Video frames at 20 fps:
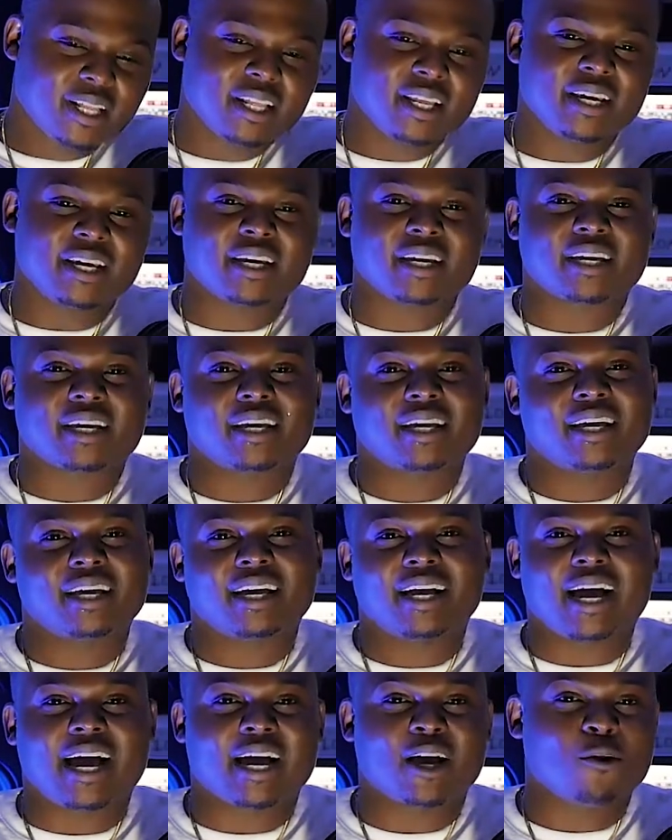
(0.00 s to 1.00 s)
like
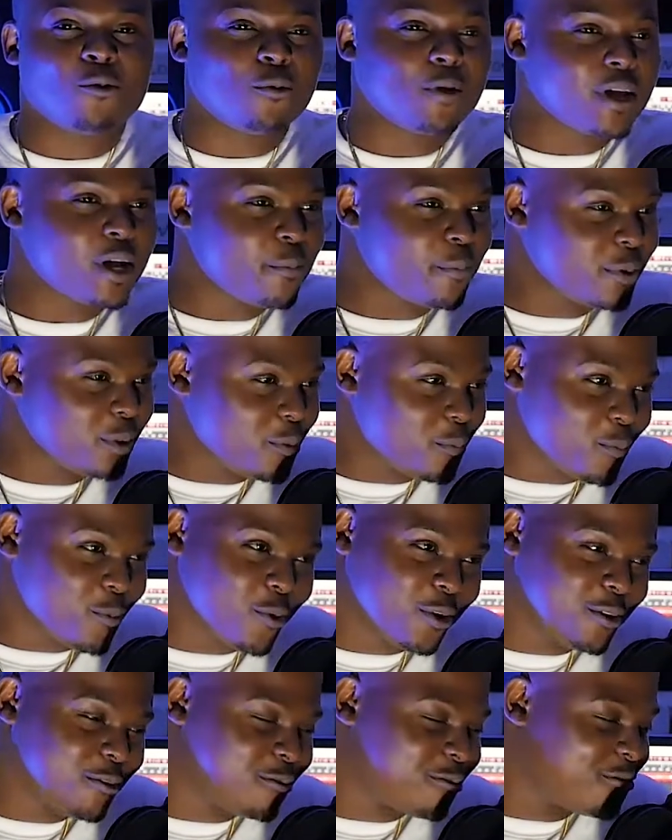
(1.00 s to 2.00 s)
I could wake up in the
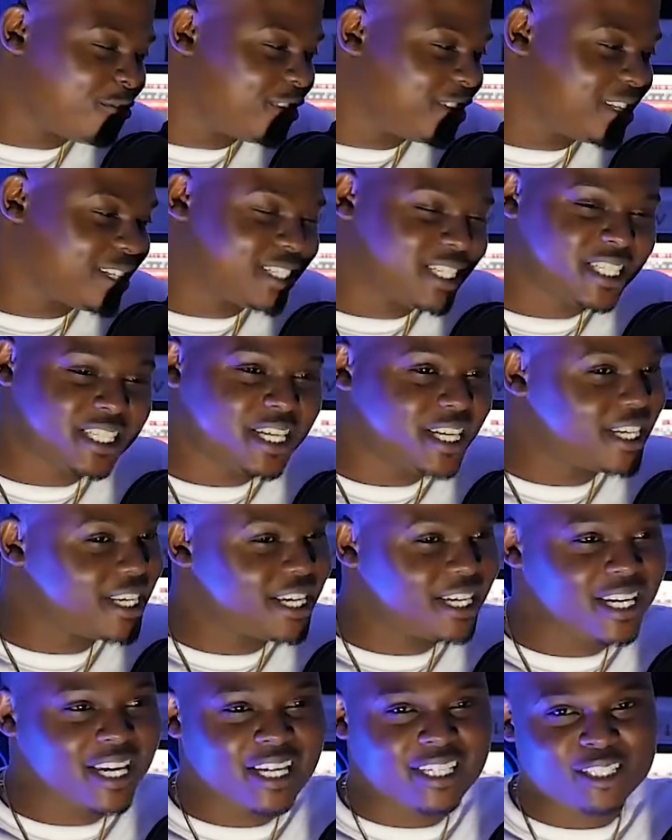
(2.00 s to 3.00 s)
morning feeling
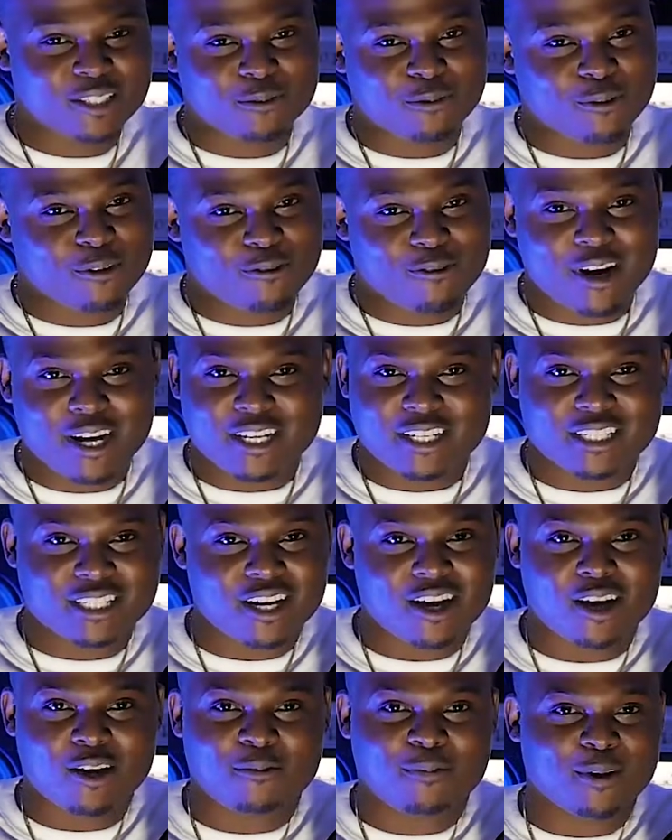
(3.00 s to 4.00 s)
shitty and I just work, write a
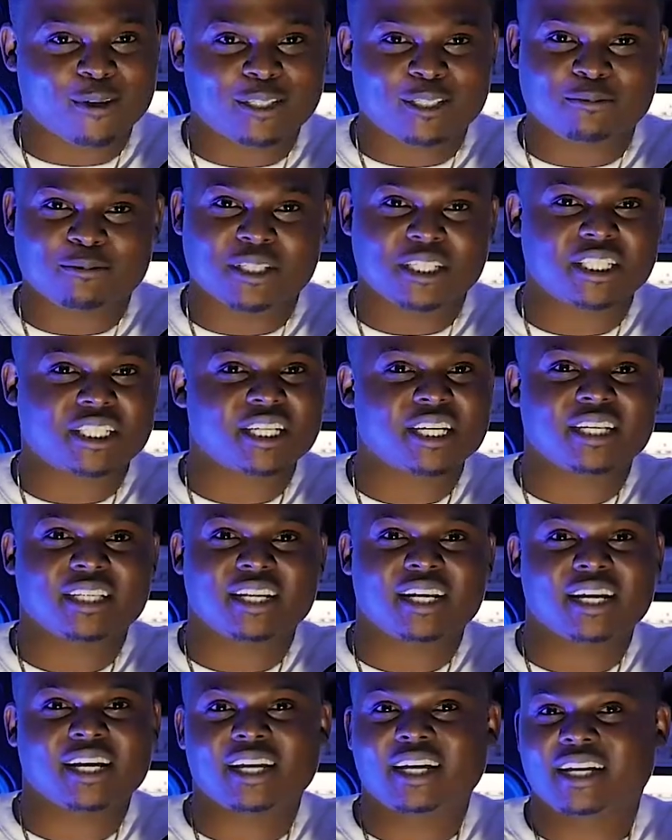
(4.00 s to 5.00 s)
song about some
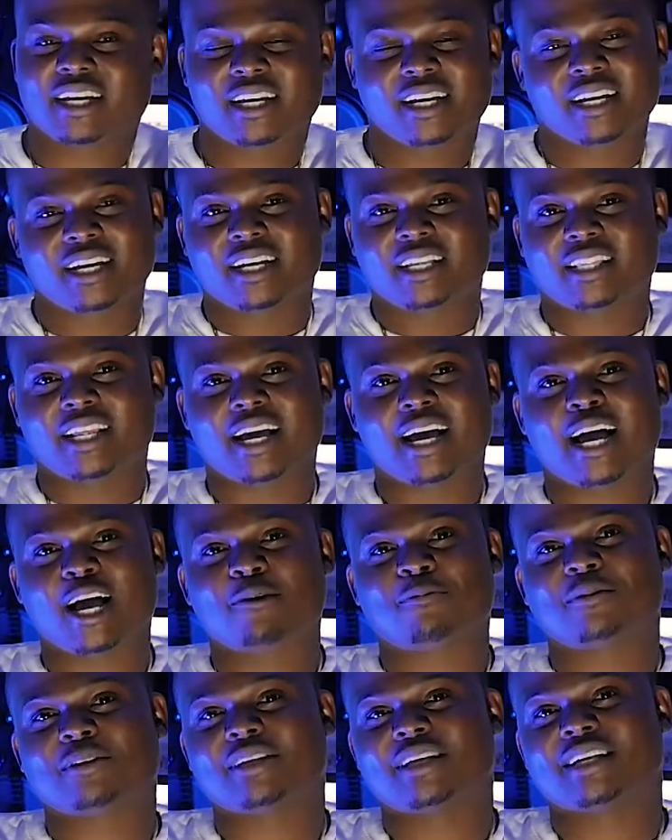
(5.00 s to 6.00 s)
shit that that
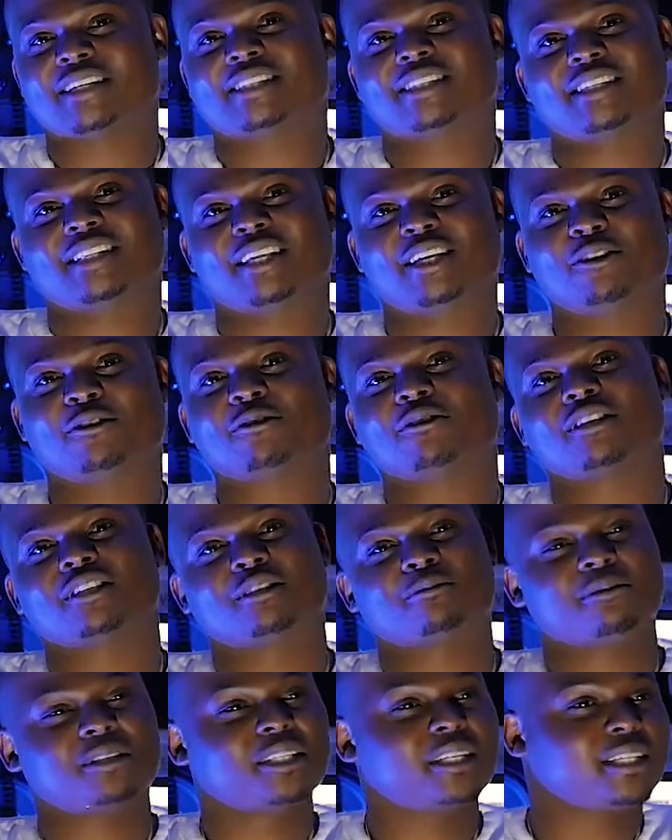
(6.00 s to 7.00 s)
happened yesterday or
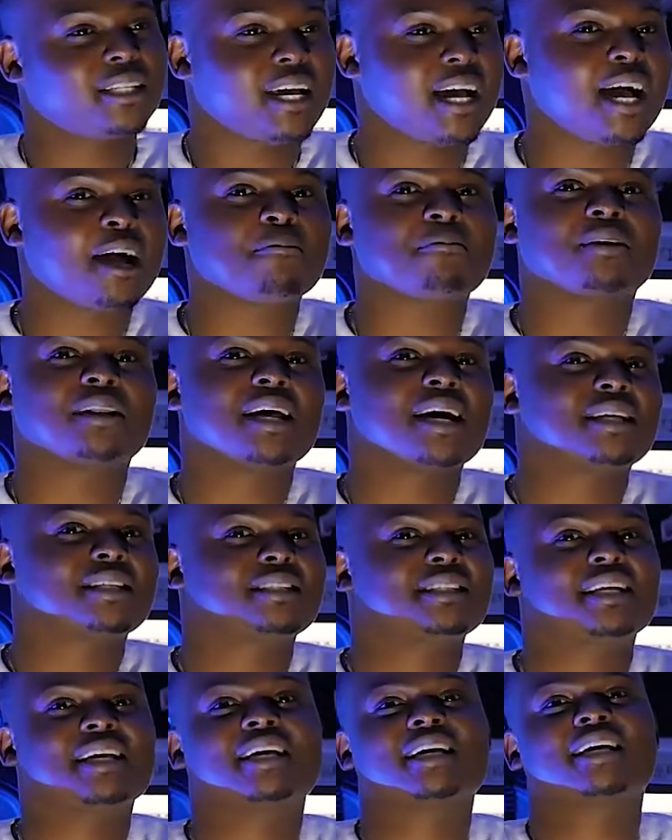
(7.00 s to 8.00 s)
some shit that happened
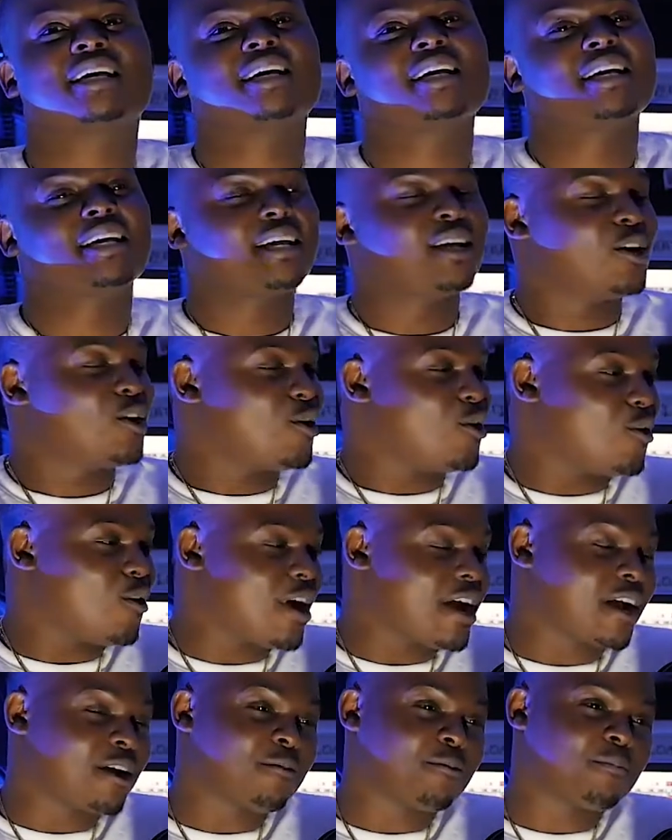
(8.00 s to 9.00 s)
last night.
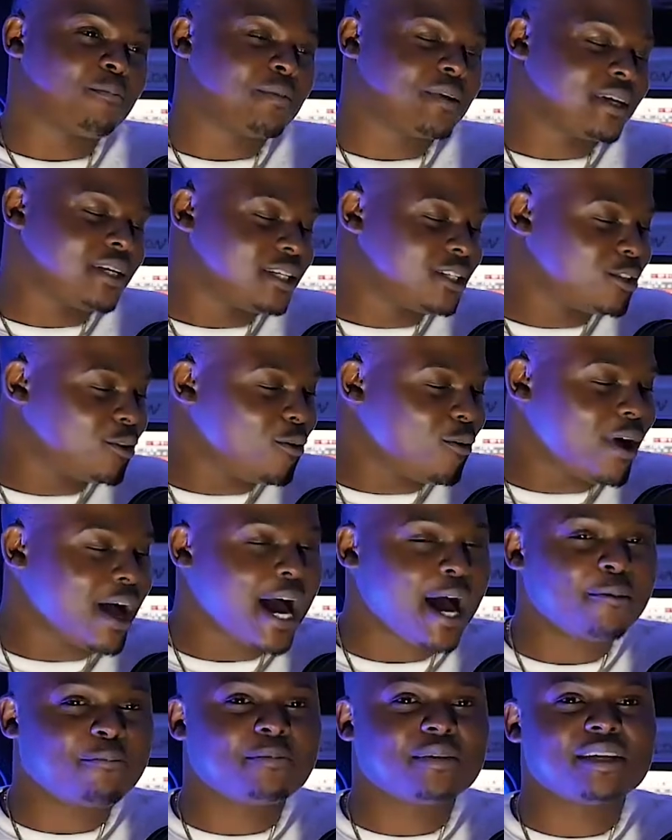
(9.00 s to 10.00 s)
Or I could be so
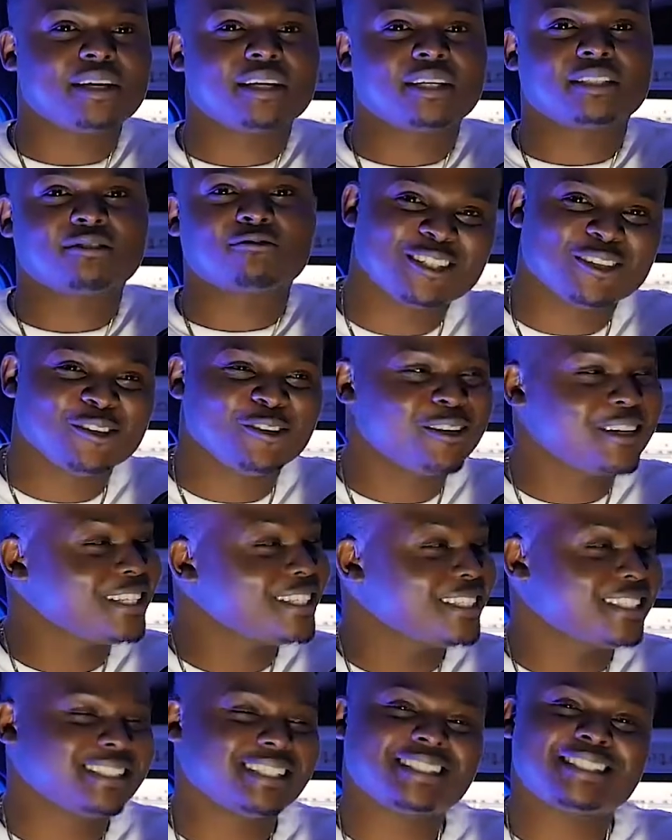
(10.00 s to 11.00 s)
happy, and you know,
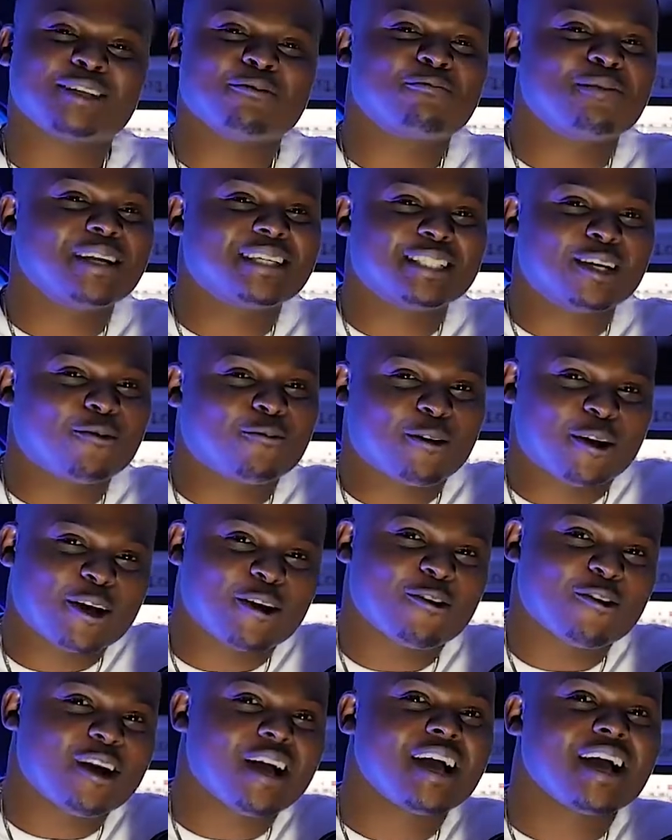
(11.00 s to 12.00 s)
it, it just depends on where
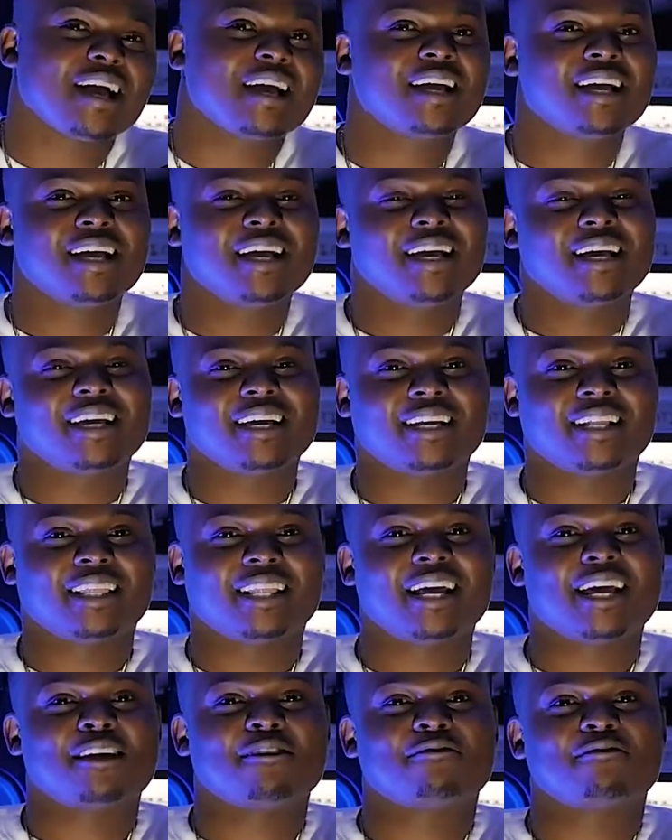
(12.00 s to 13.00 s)
you're at in
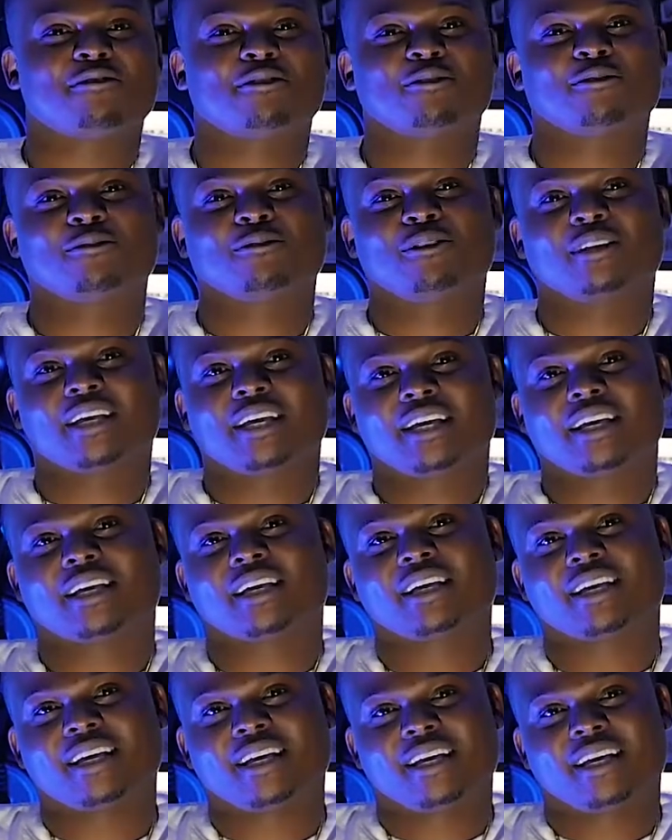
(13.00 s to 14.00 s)
life. You know,
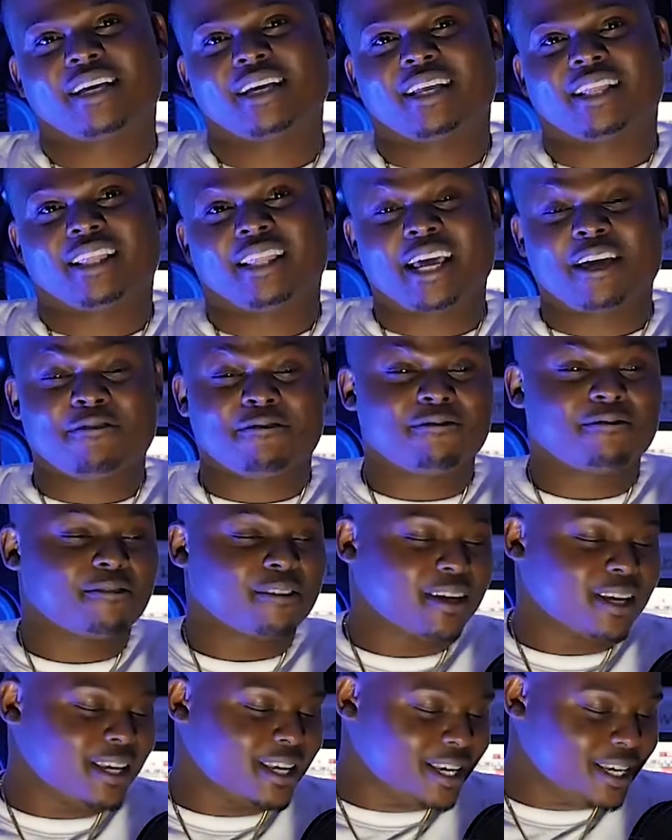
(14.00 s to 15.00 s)
like
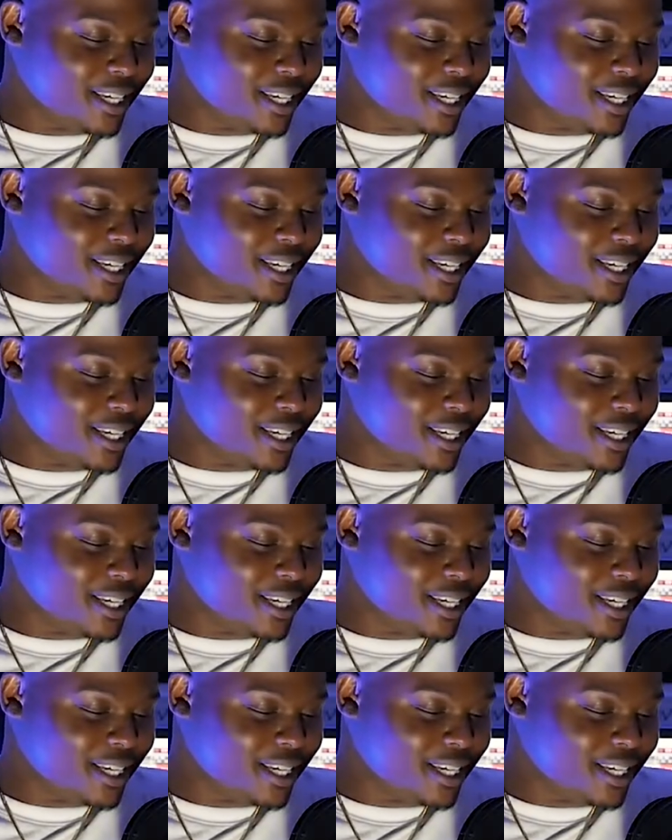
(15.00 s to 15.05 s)
life.